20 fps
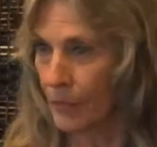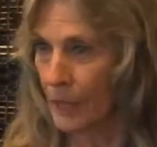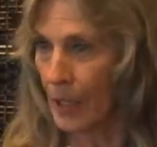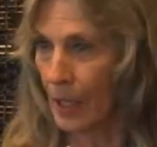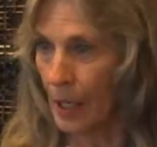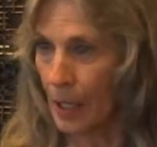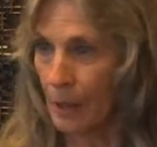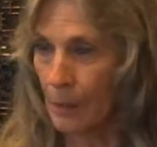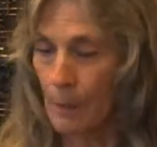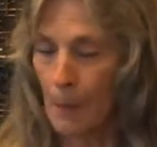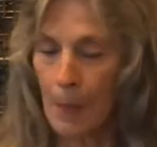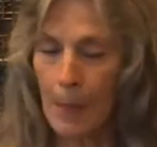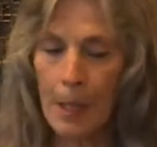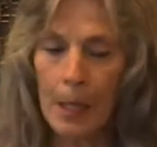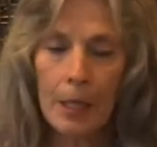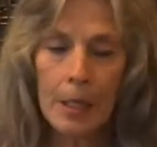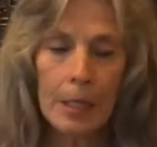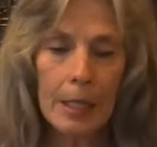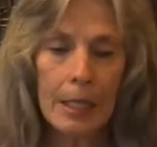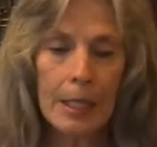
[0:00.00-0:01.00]
Okay?
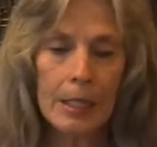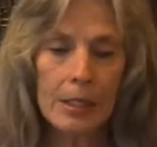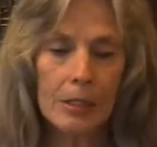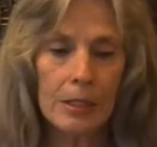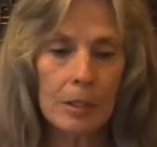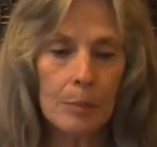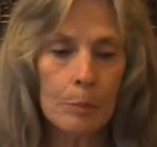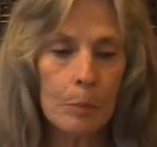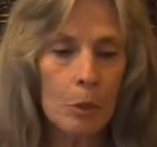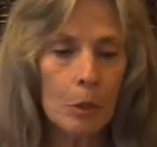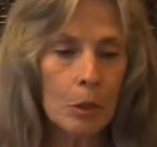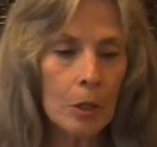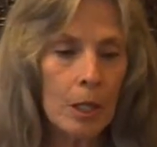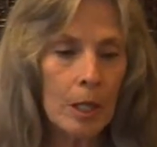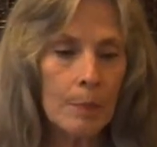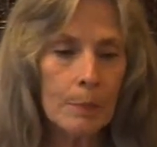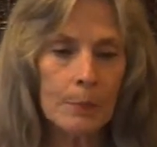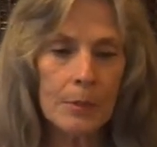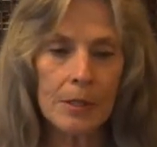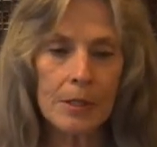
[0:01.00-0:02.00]
It's going to pull
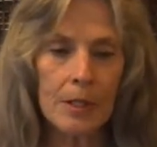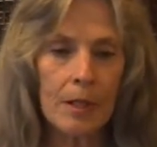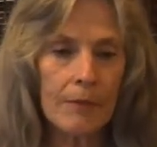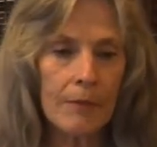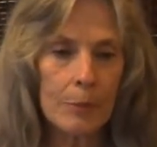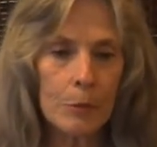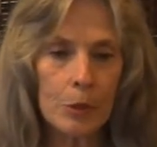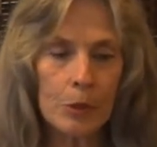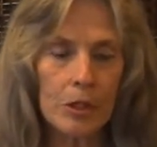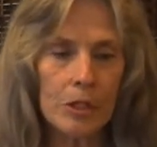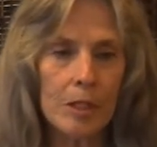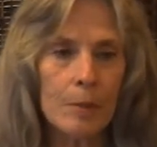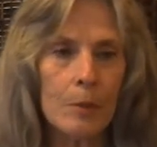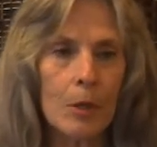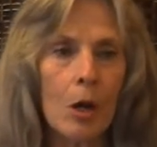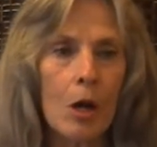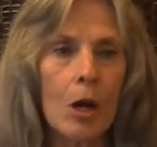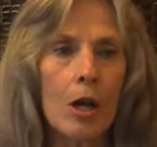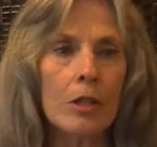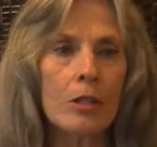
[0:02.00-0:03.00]
up stuff from your
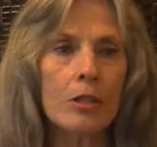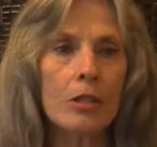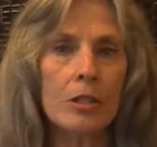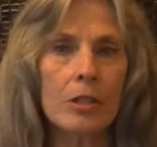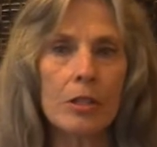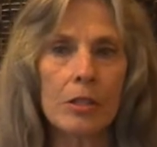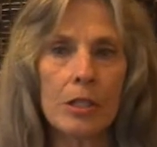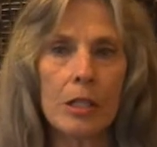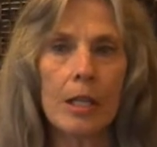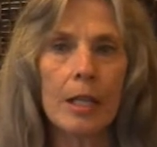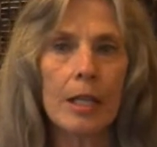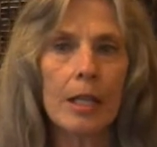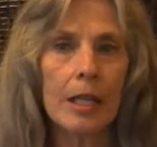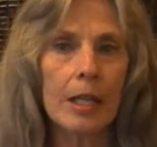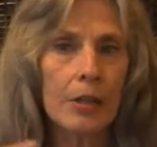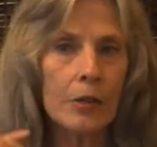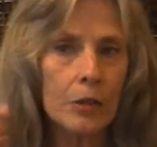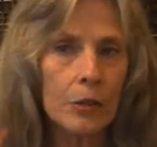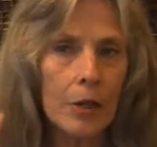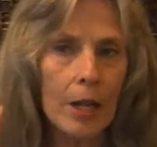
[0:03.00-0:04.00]
subconscious,
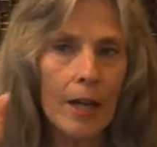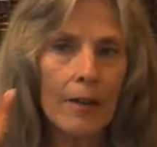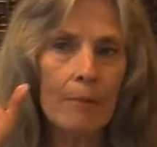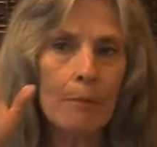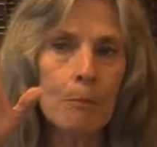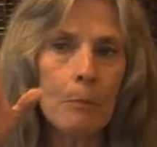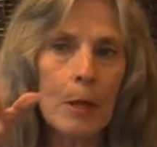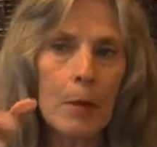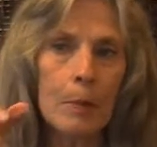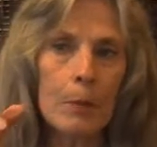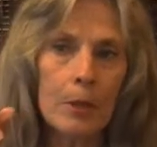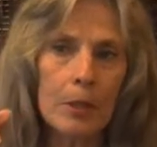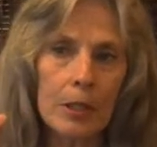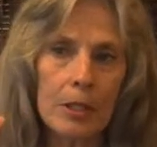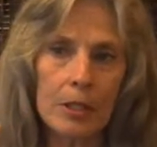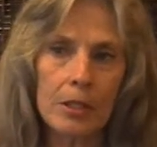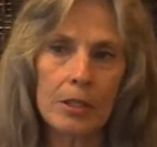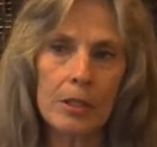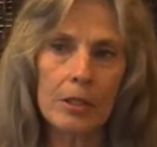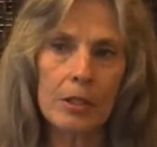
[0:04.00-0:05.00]
and you'll have
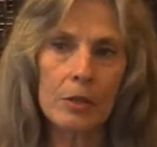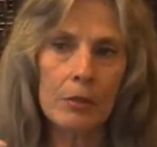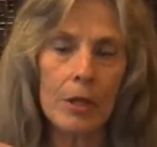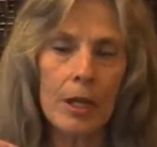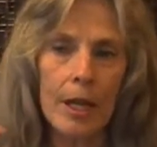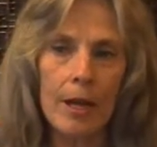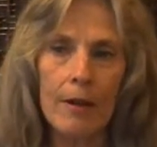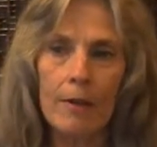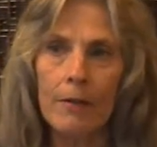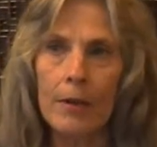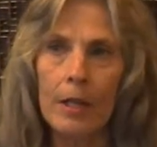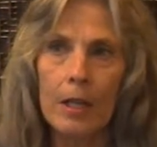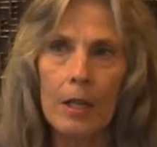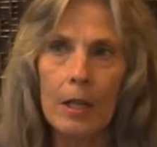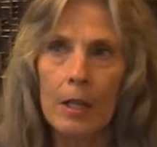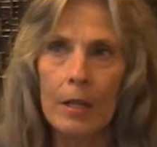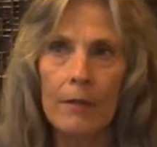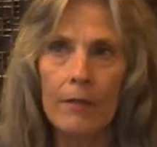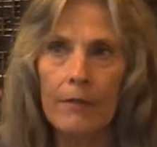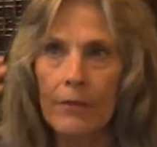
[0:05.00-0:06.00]
memories and you'll have
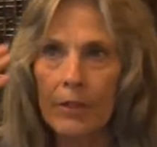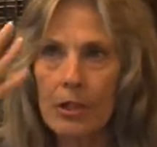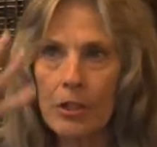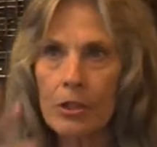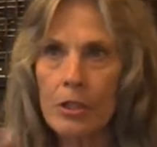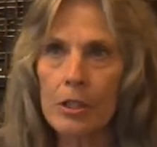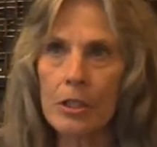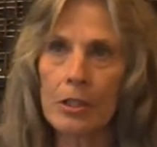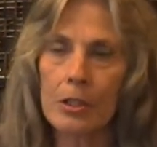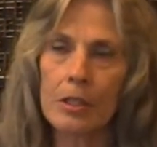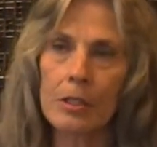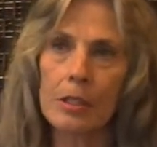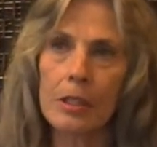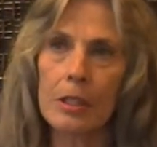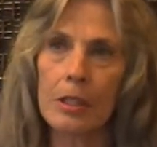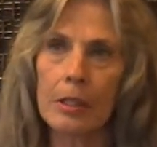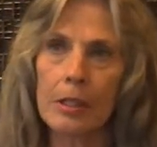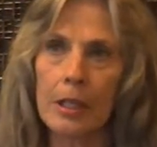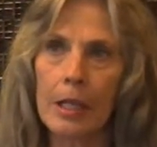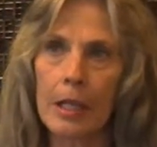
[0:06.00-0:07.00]
visions
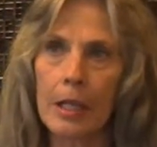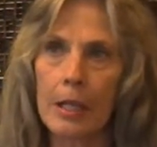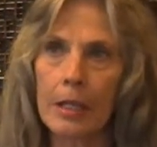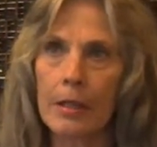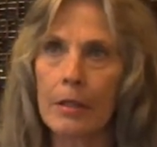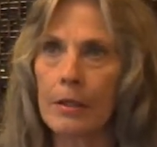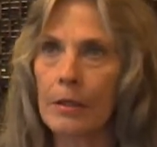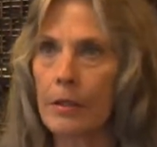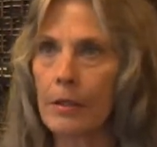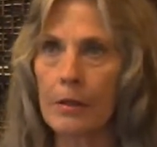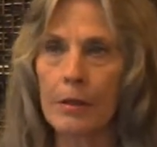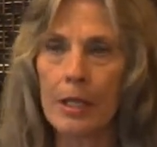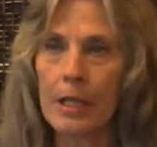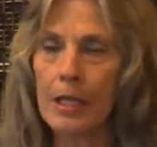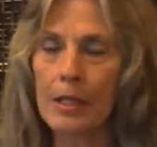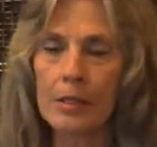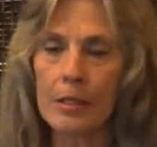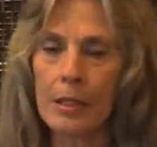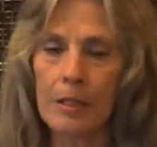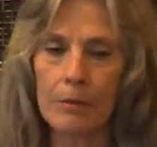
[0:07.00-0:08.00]
and, and
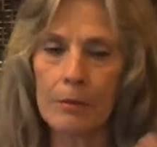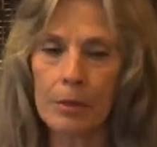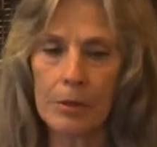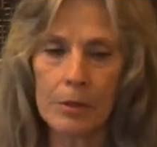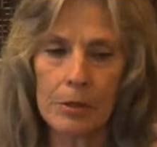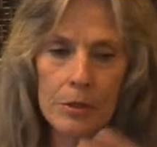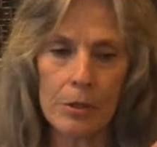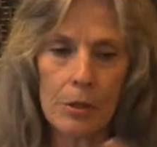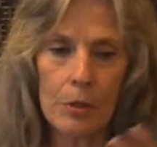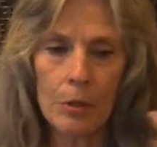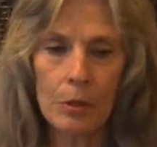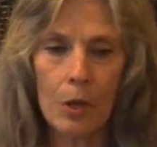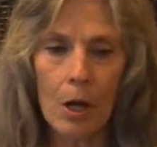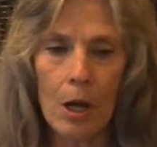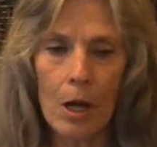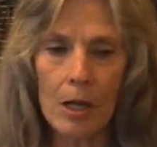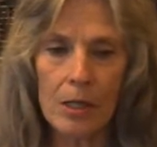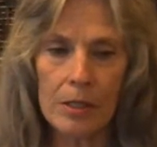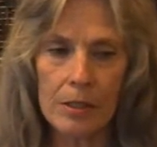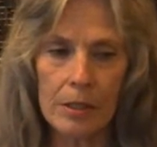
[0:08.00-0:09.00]
things that were so
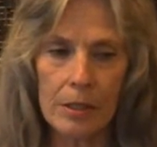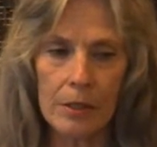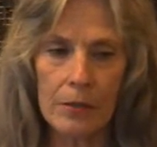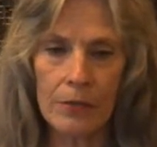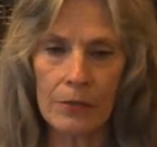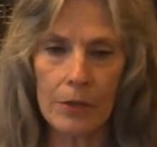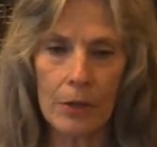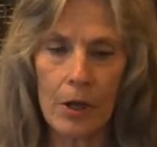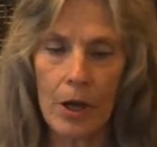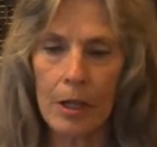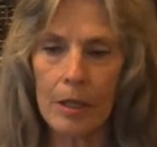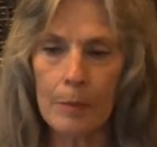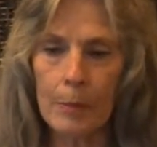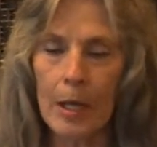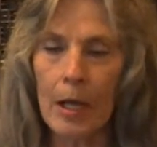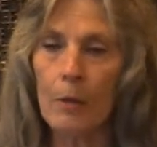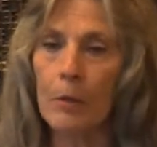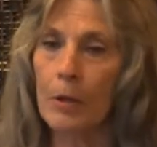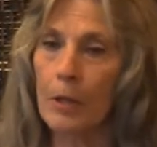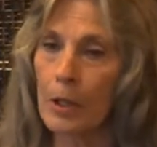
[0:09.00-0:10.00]
lost that you forgot
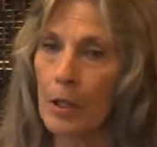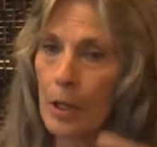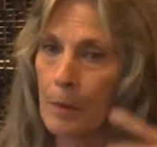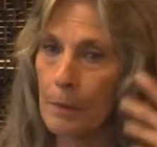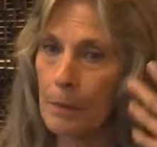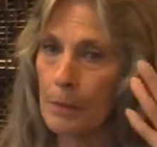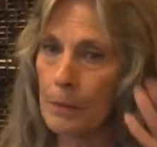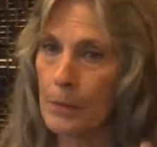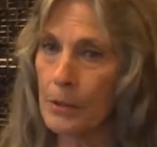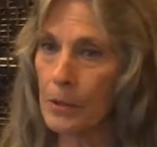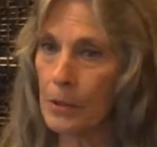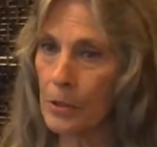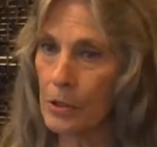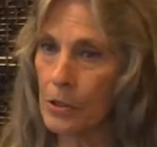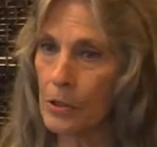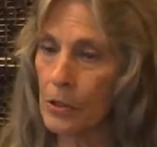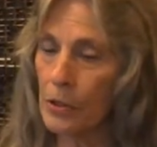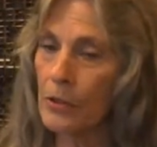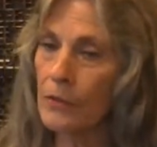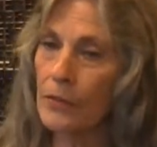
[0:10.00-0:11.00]
about will come to the
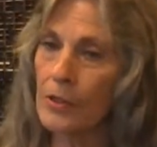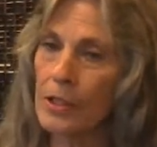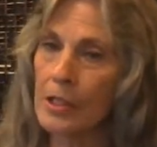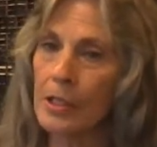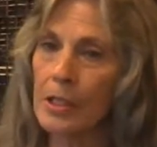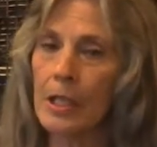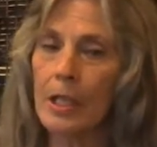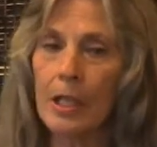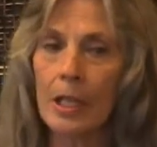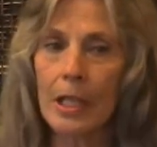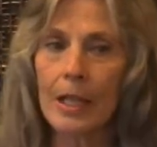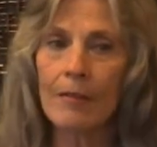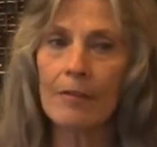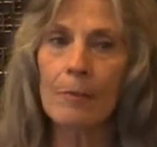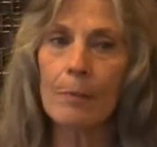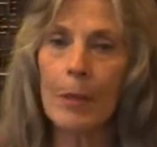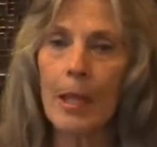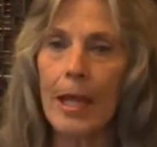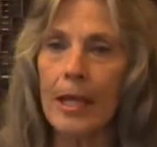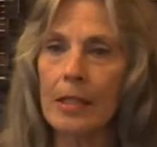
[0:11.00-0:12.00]
surface.
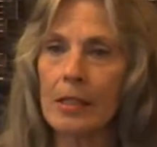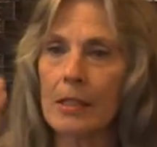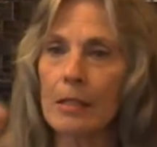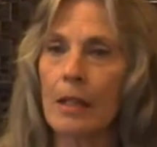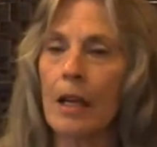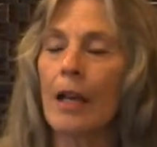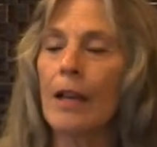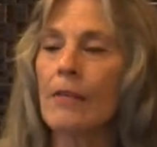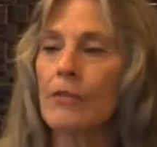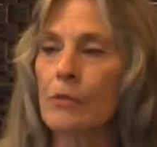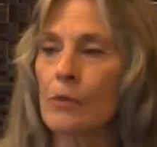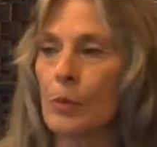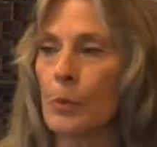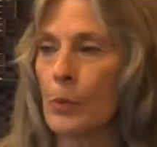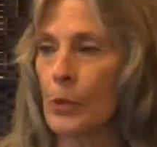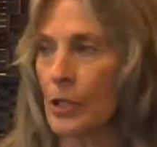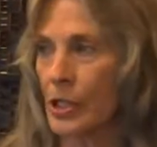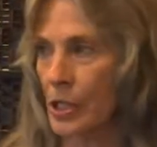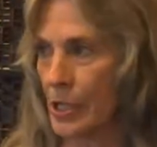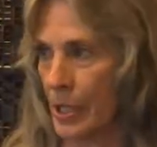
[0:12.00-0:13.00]
Even past lives will
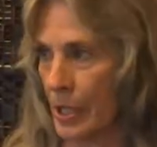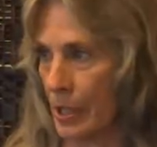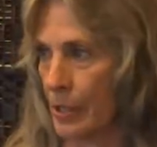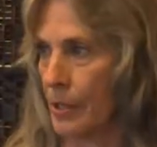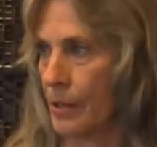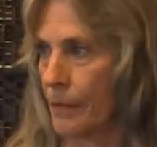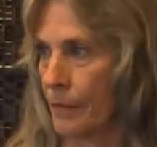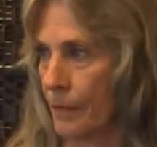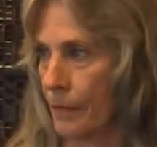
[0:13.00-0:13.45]
present,